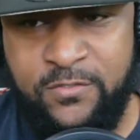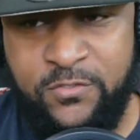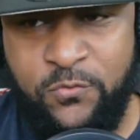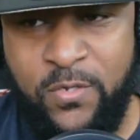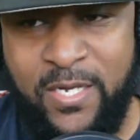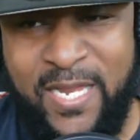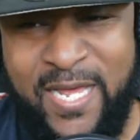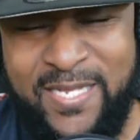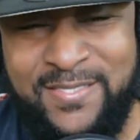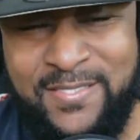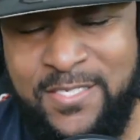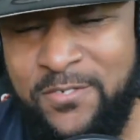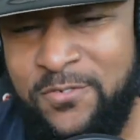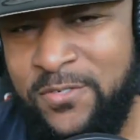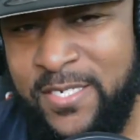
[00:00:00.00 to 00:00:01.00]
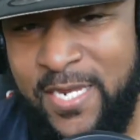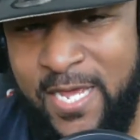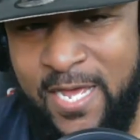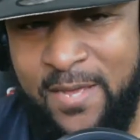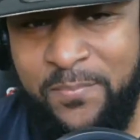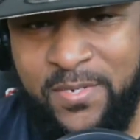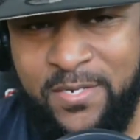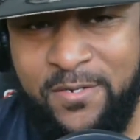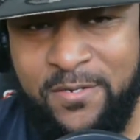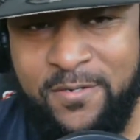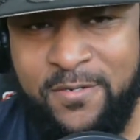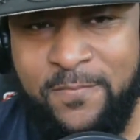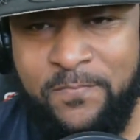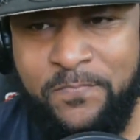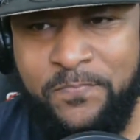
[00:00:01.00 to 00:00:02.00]
So a lot still can happen here
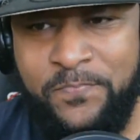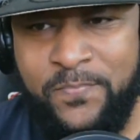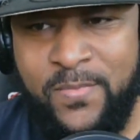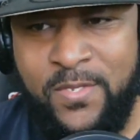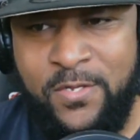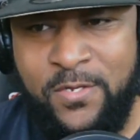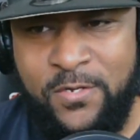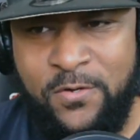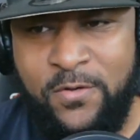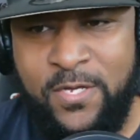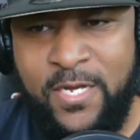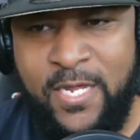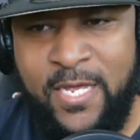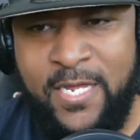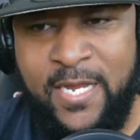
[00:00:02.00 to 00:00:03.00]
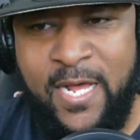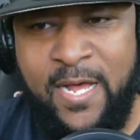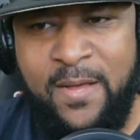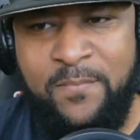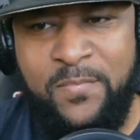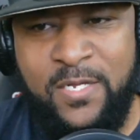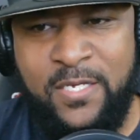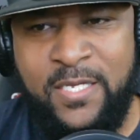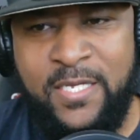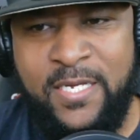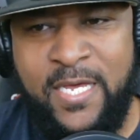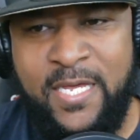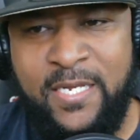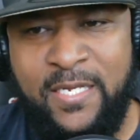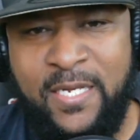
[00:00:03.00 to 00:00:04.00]
you know, and, and I'm looking
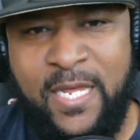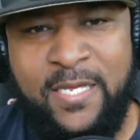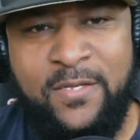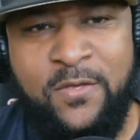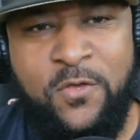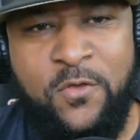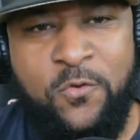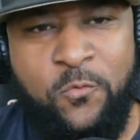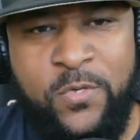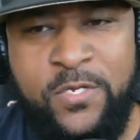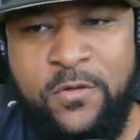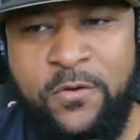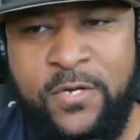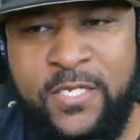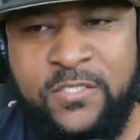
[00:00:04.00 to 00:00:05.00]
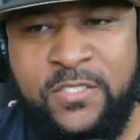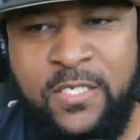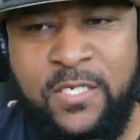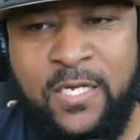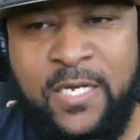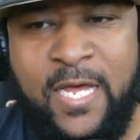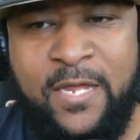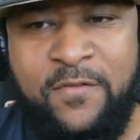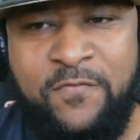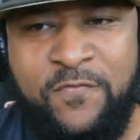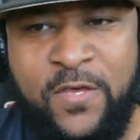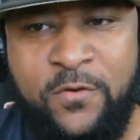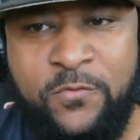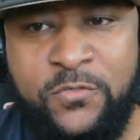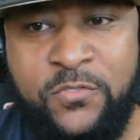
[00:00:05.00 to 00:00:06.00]
at it like we know there's still a lot of
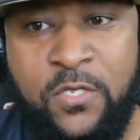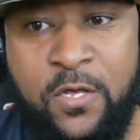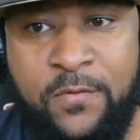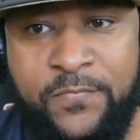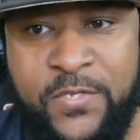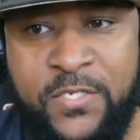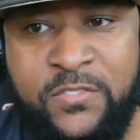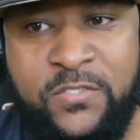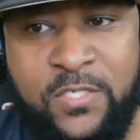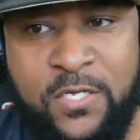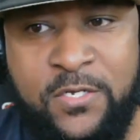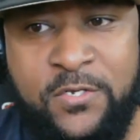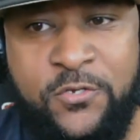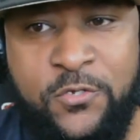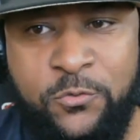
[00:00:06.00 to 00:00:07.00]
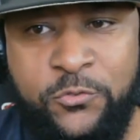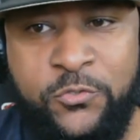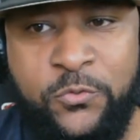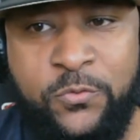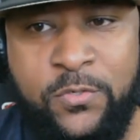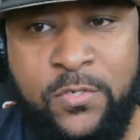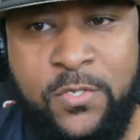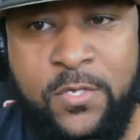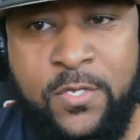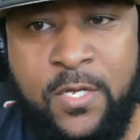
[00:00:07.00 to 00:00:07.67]
veterans. Uh, this is unusual.